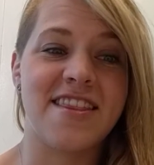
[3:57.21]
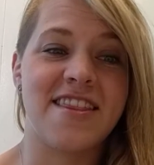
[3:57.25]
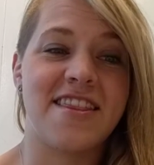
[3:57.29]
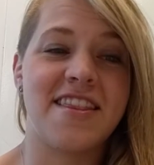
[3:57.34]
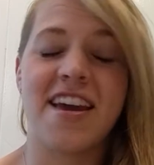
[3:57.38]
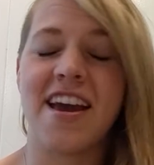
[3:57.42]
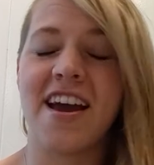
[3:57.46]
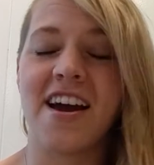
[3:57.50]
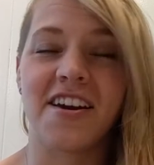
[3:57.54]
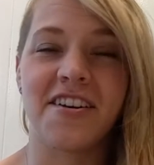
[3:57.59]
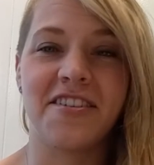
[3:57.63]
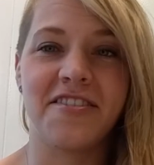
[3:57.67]

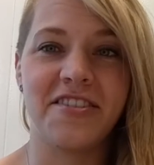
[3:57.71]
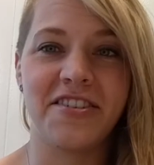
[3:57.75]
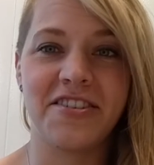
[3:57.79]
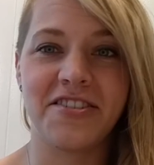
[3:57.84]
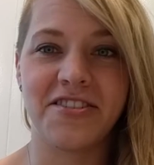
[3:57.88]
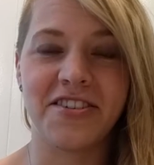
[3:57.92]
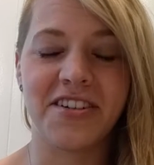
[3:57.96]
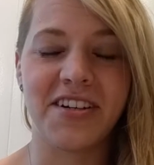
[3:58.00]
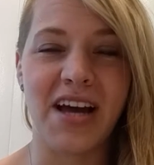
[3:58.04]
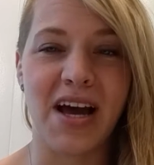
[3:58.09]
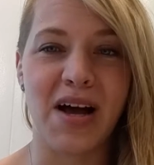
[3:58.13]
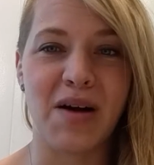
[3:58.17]
They
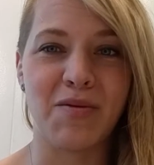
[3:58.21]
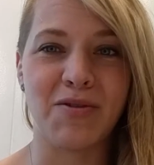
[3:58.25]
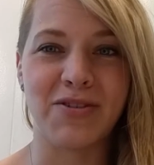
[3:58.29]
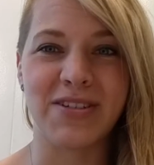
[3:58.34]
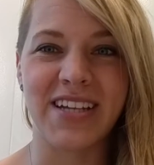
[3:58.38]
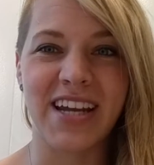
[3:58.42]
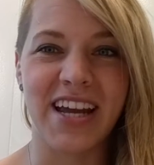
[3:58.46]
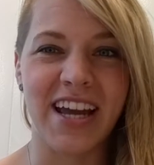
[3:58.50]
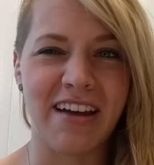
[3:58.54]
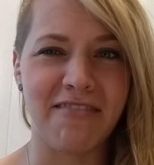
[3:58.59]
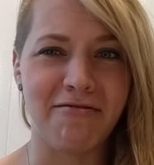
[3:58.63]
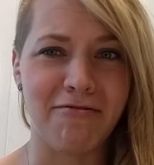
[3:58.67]
understood
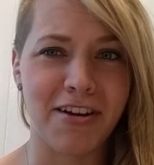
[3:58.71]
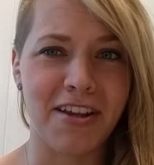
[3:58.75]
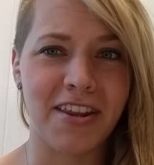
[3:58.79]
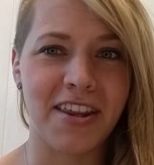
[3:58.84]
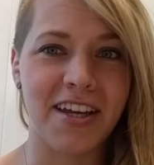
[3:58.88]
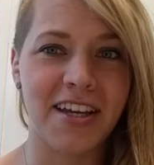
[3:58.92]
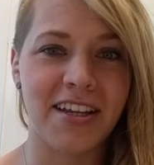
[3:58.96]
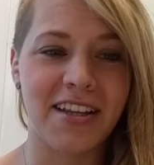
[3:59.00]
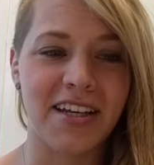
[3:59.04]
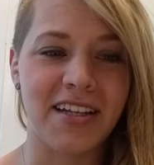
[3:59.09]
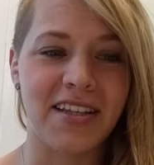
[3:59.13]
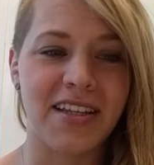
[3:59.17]
almost
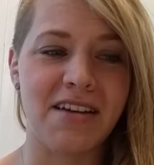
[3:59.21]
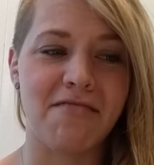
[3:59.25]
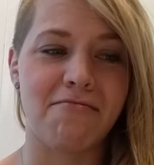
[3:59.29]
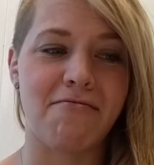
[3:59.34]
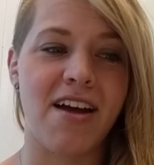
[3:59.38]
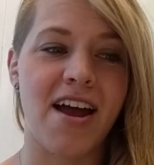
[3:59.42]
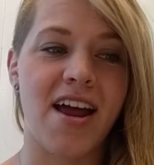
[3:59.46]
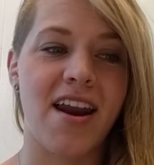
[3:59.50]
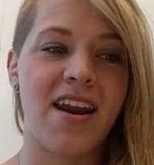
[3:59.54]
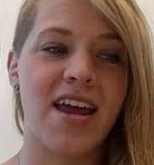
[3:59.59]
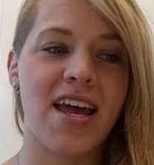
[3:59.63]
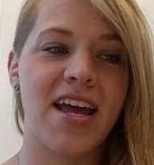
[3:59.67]
everything that they
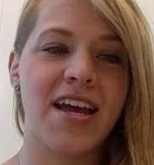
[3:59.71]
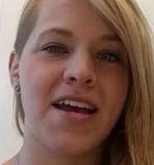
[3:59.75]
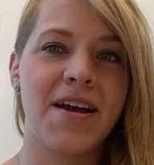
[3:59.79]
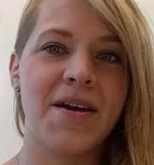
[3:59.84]
read.